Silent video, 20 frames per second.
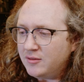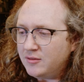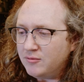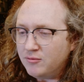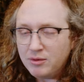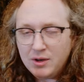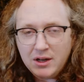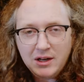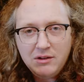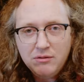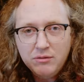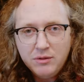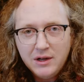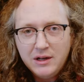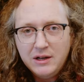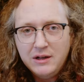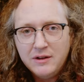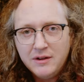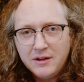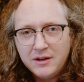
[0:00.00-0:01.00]
really,
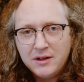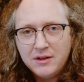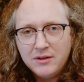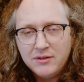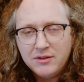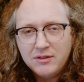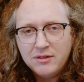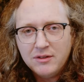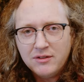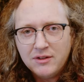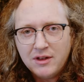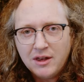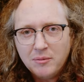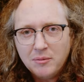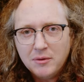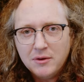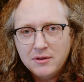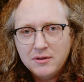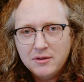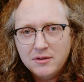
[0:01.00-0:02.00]
really like using this
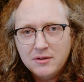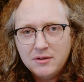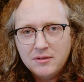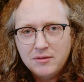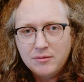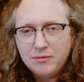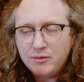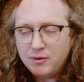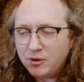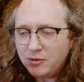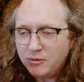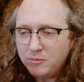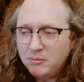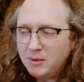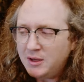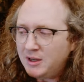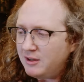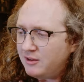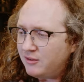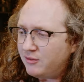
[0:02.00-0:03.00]
camera for
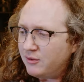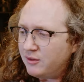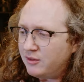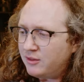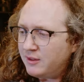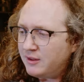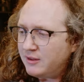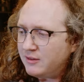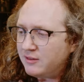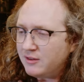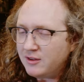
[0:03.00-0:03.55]
many different things.